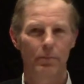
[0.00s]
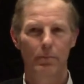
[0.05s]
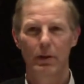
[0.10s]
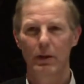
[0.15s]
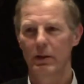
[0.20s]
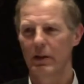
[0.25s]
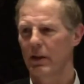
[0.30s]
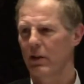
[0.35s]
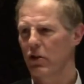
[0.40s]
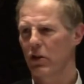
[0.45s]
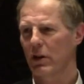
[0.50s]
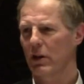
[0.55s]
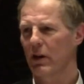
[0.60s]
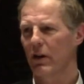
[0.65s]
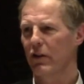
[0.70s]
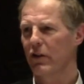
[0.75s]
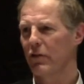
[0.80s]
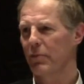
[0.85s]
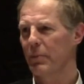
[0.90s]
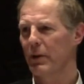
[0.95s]
Buildings, you can
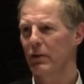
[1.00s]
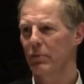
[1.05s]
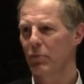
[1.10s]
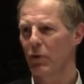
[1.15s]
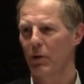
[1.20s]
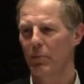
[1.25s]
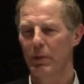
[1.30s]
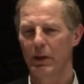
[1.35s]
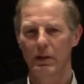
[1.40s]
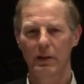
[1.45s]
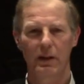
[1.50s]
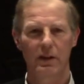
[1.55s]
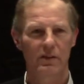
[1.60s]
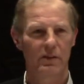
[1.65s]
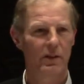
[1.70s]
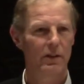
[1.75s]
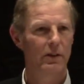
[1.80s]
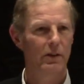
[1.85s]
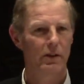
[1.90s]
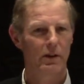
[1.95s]
always build more
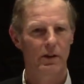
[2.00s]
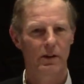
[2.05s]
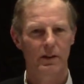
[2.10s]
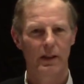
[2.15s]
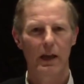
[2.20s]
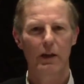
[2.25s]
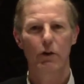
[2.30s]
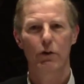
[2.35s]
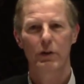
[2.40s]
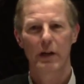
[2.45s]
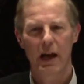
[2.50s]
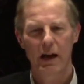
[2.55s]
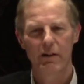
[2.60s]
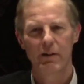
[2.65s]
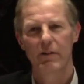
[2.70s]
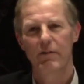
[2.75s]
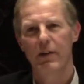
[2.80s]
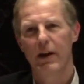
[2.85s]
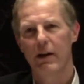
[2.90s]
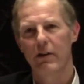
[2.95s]
buildings and they go
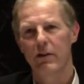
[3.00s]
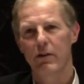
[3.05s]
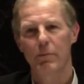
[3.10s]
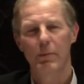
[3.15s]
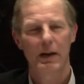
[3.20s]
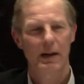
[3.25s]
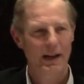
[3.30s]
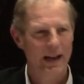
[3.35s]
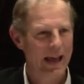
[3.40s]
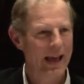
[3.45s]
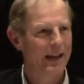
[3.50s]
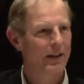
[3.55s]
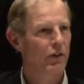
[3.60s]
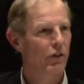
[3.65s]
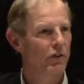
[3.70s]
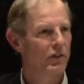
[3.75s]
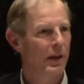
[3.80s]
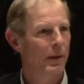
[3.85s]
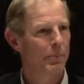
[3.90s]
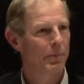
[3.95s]
down in value, but land
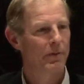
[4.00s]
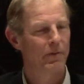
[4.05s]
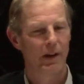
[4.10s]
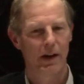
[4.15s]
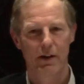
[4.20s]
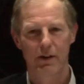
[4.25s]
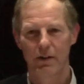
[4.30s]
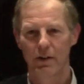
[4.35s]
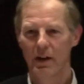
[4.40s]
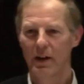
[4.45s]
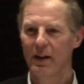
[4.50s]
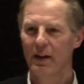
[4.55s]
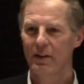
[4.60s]
goes up in value.